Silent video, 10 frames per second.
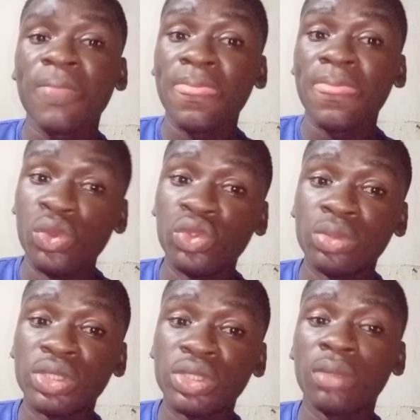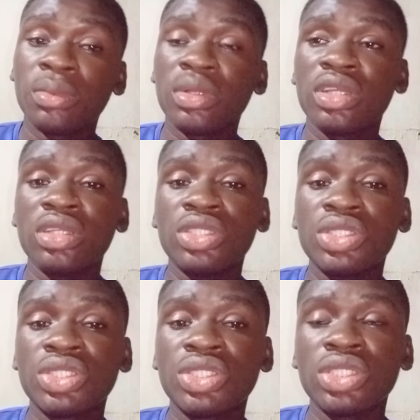YouTube shop
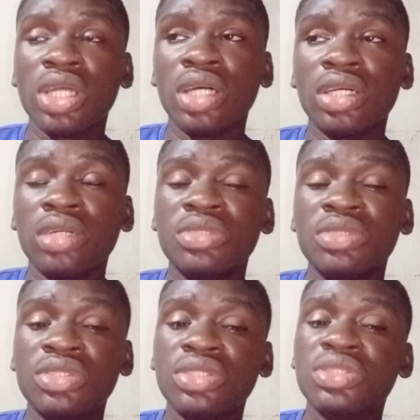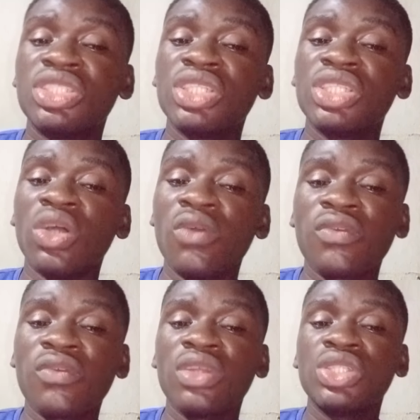sh- um, shelf,
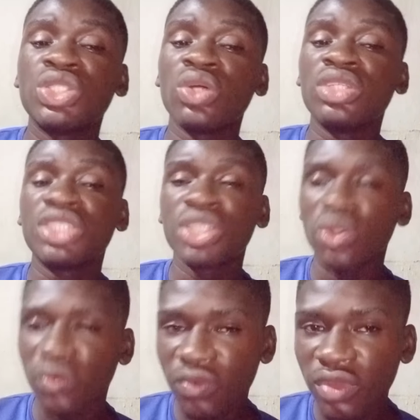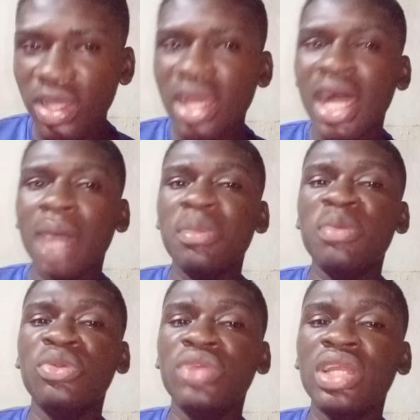short shelf, and people
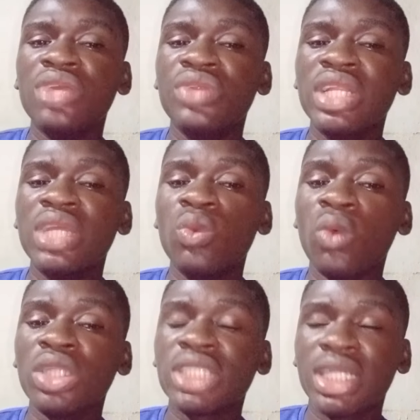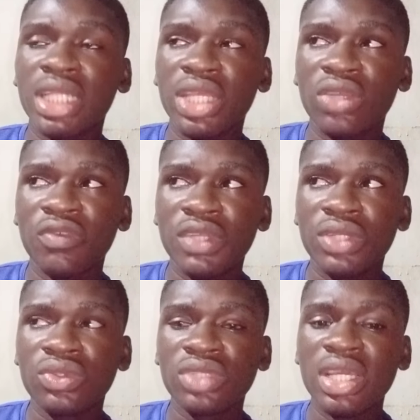really watch and click your
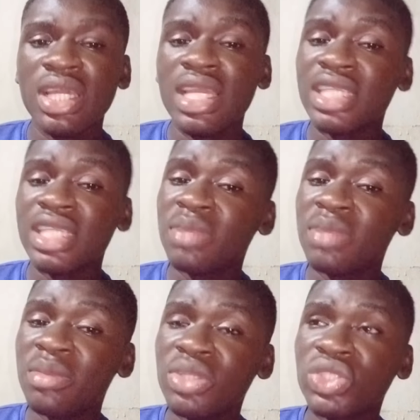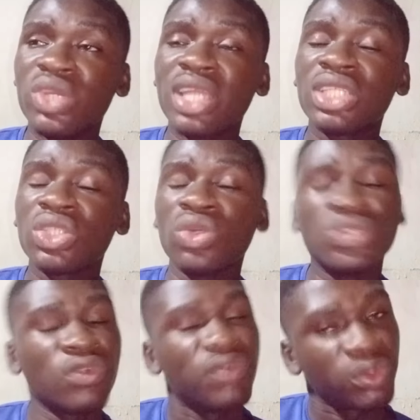videos, it simply means you get tons of
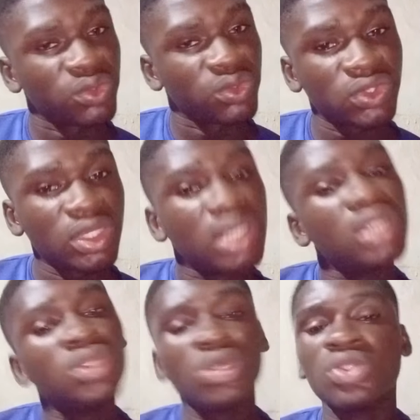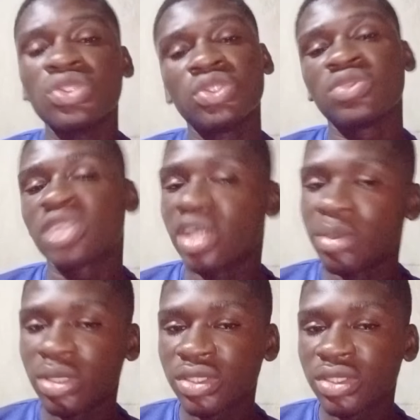views, tons of
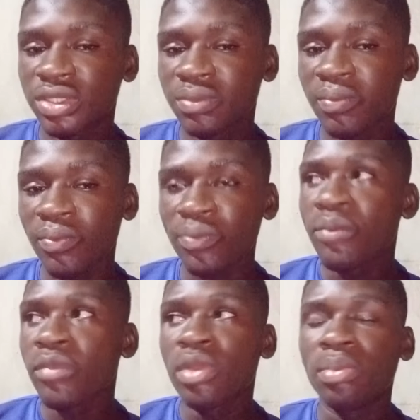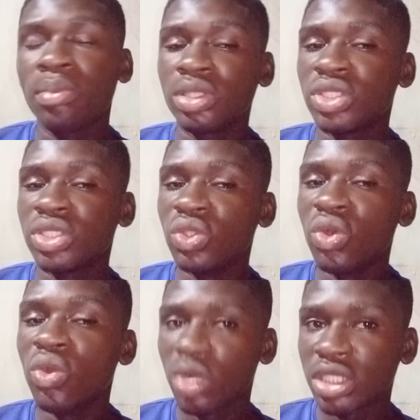subscribers, but no
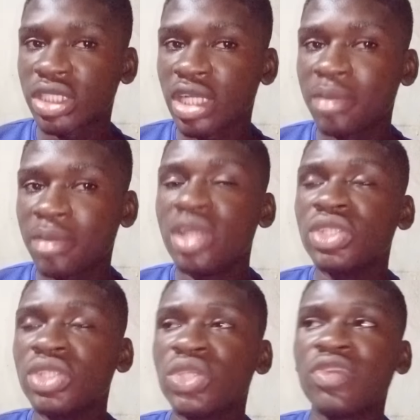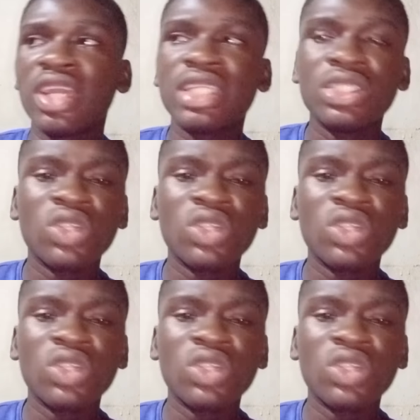watch time. So if you're getting tons